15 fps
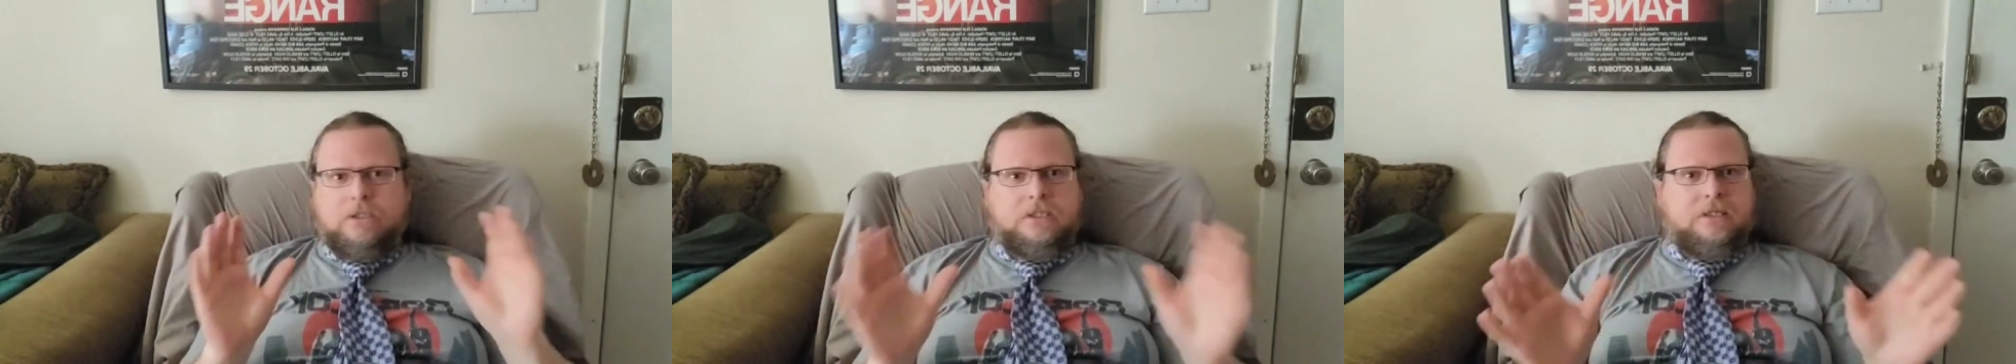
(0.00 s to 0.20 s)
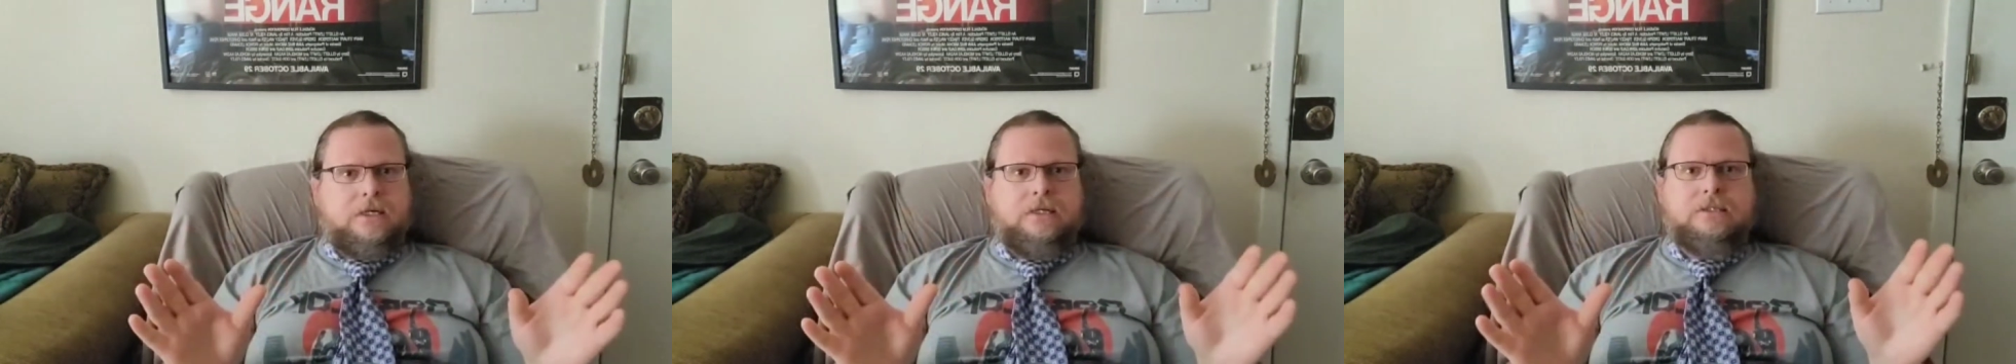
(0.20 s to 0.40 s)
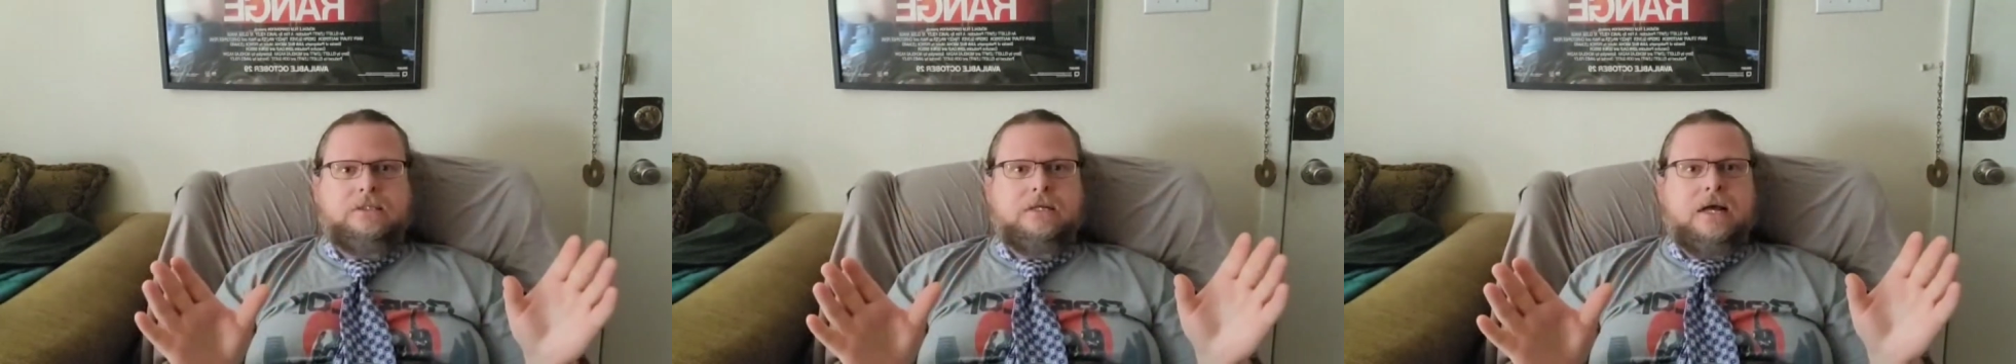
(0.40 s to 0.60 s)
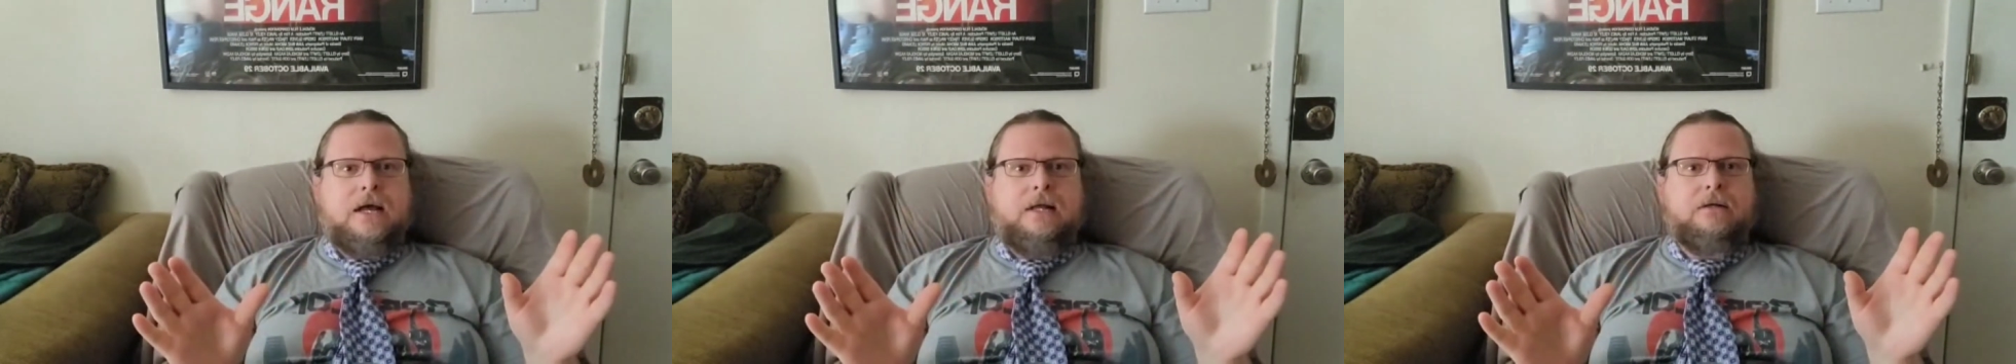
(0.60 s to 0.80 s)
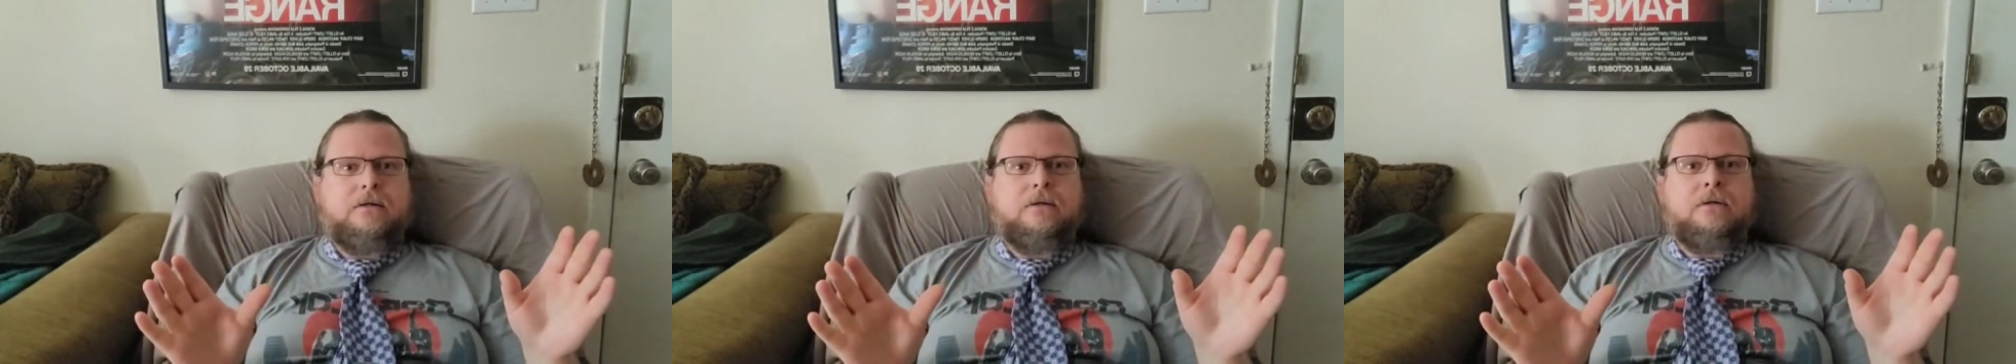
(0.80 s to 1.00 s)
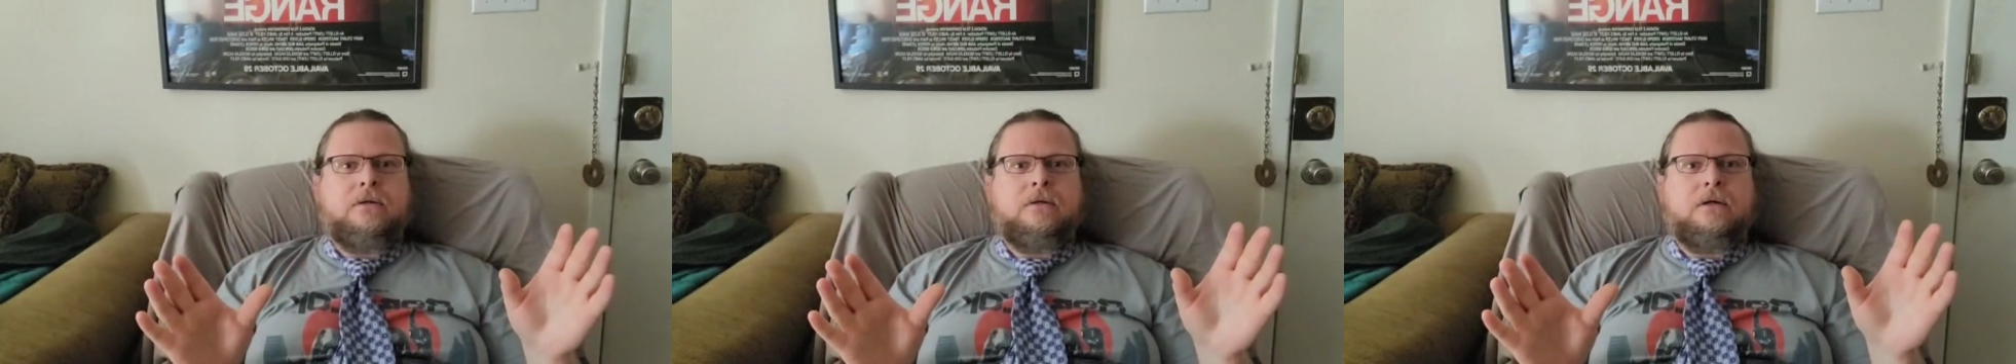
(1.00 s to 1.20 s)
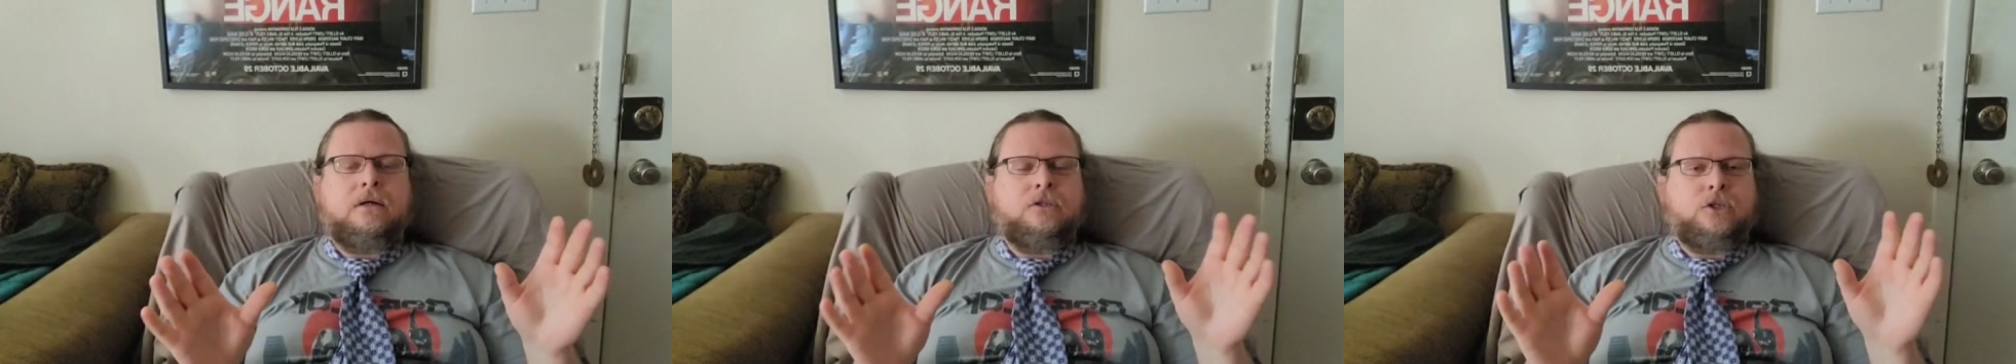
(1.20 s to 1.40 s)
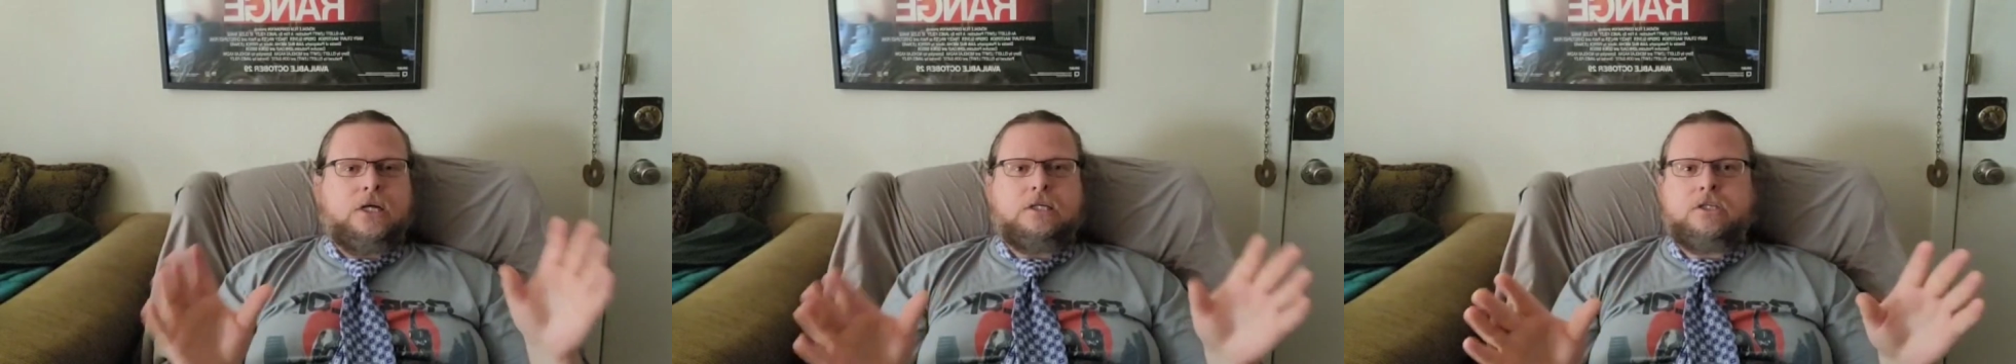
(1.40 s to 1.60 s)
it's not a
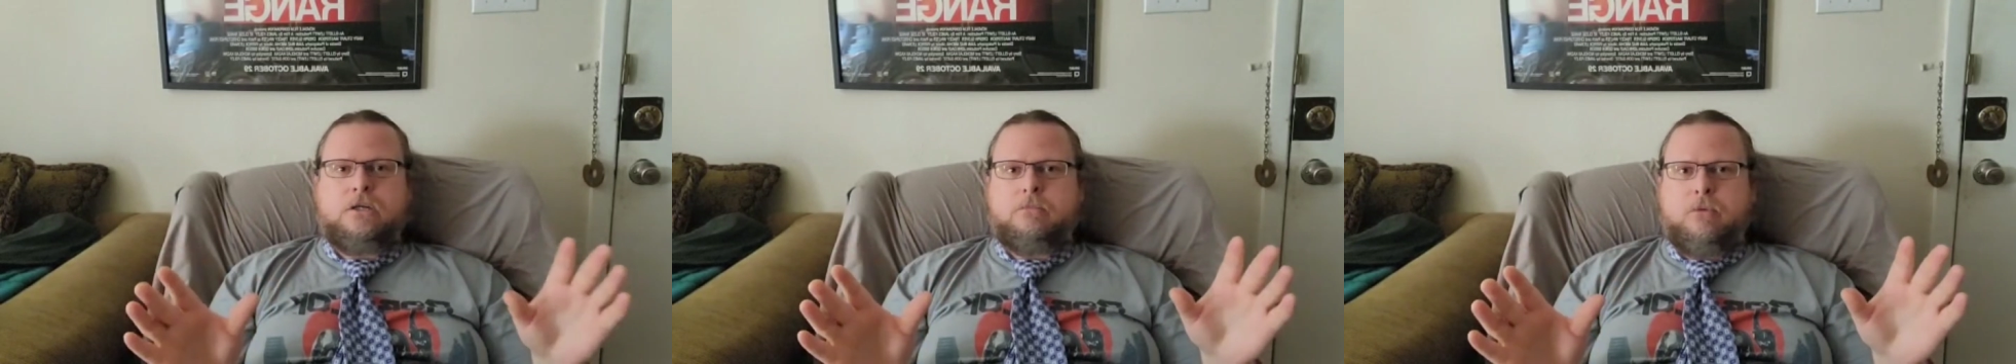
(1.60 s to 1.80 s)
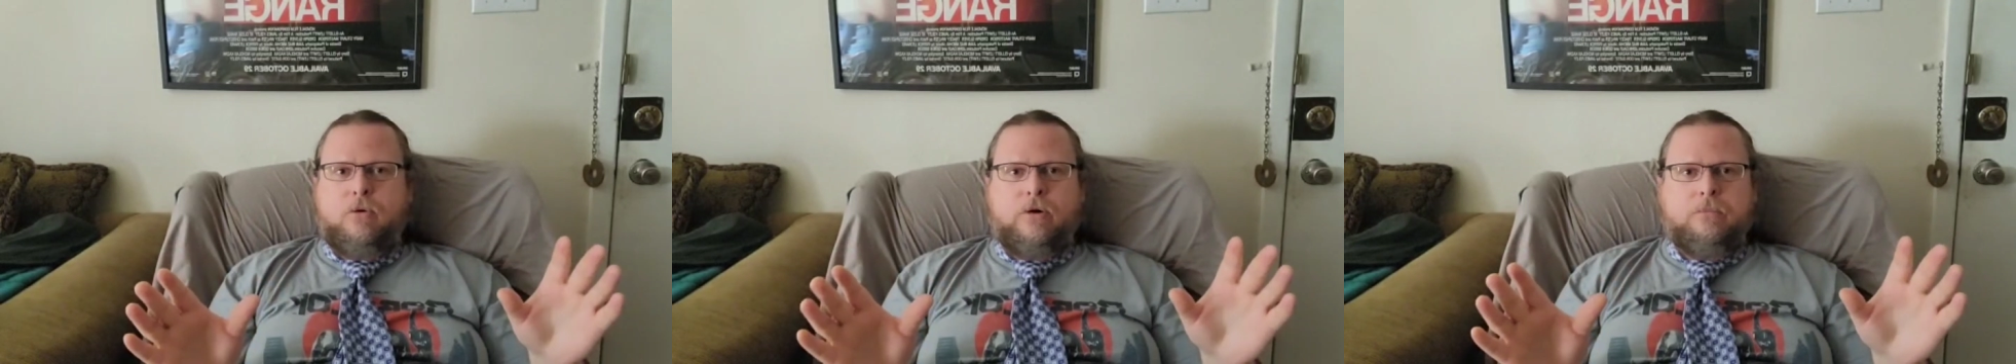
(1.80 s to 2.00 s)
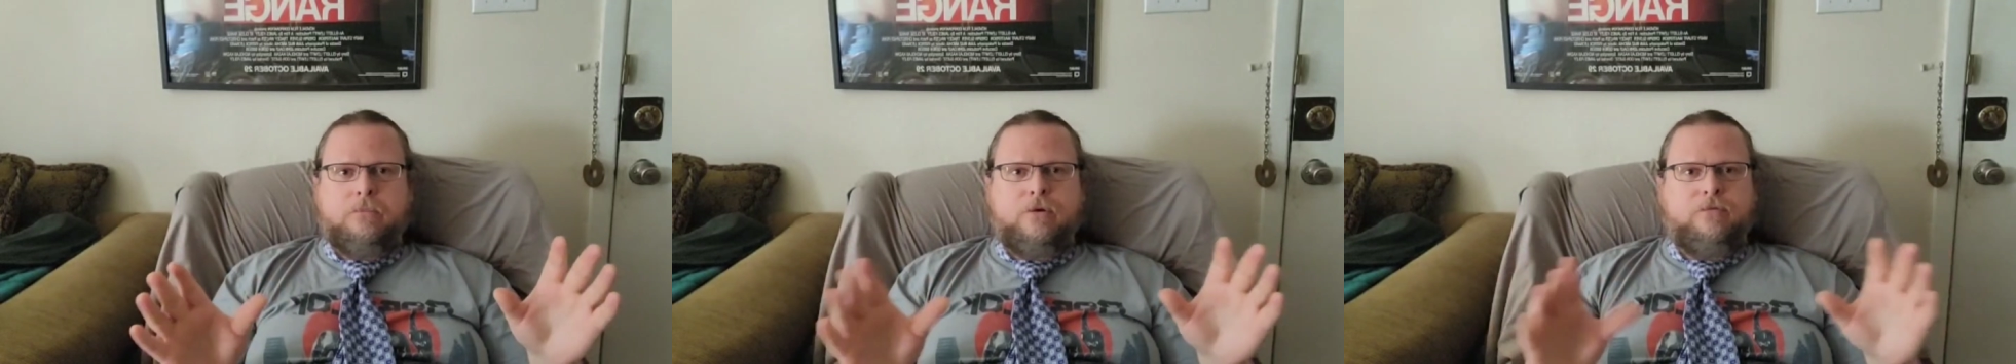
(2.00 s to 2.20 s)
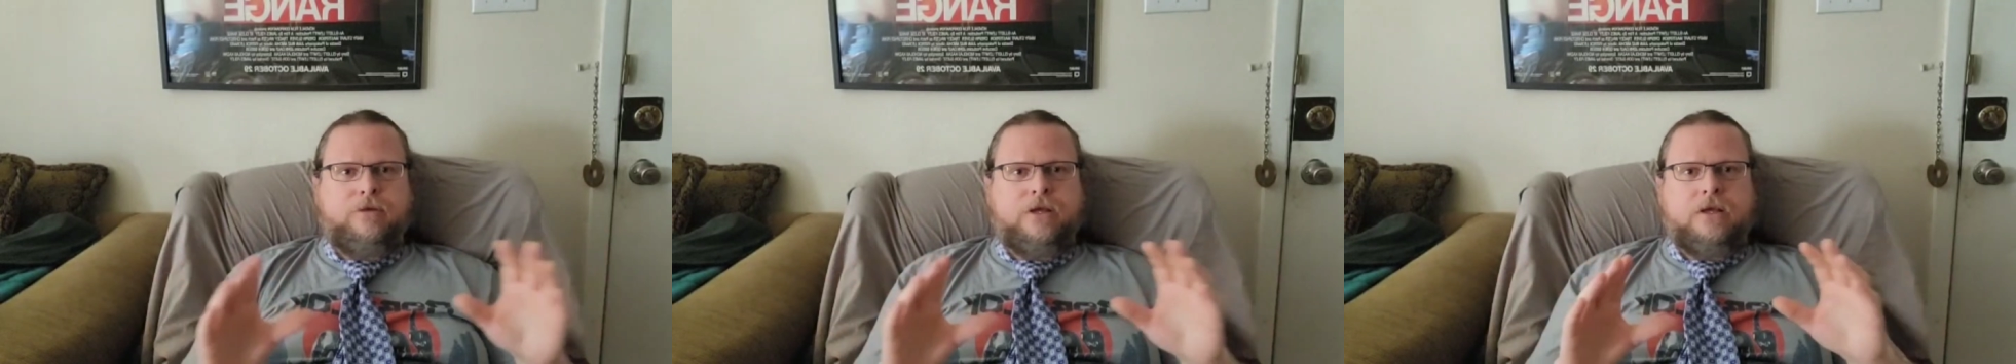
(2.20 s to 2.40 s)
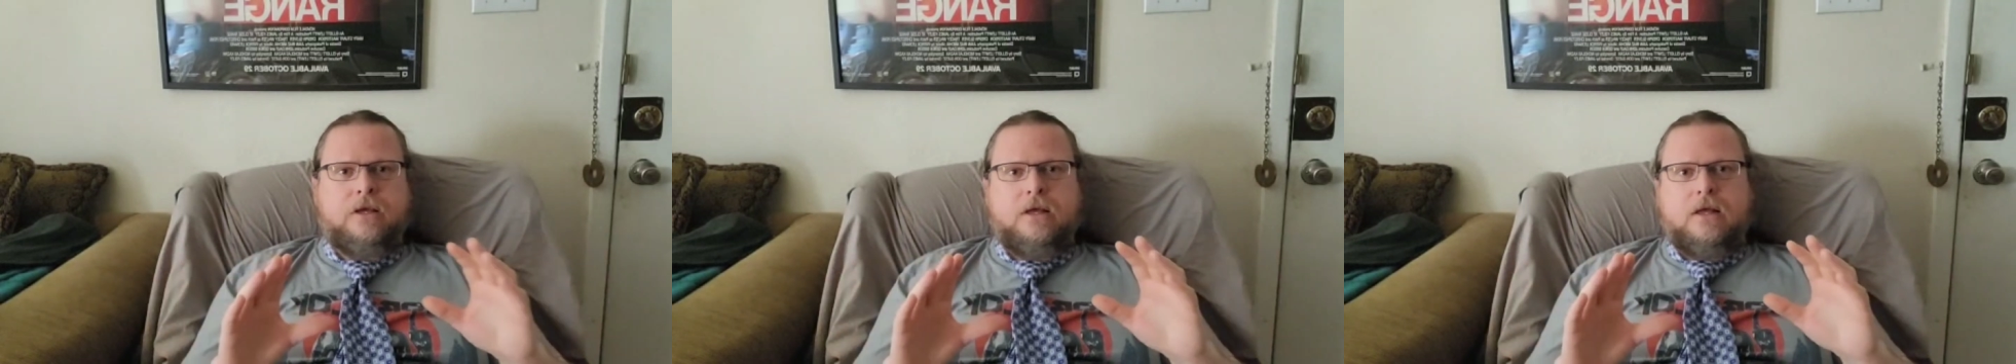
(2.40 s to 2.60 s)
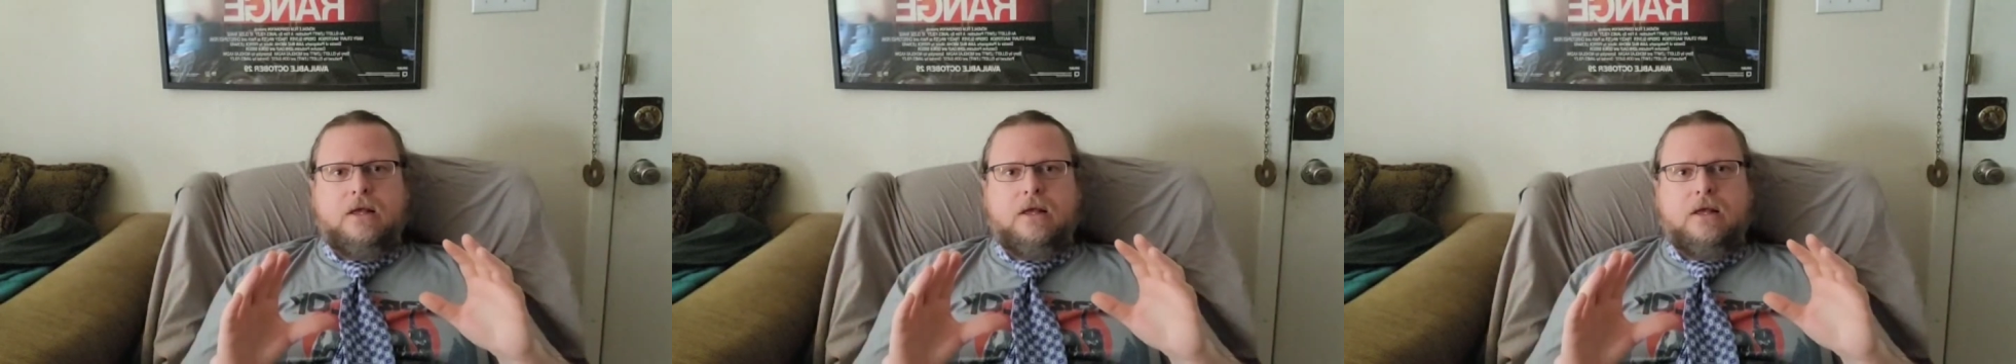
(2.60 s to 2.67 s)
Jason Bourne movie.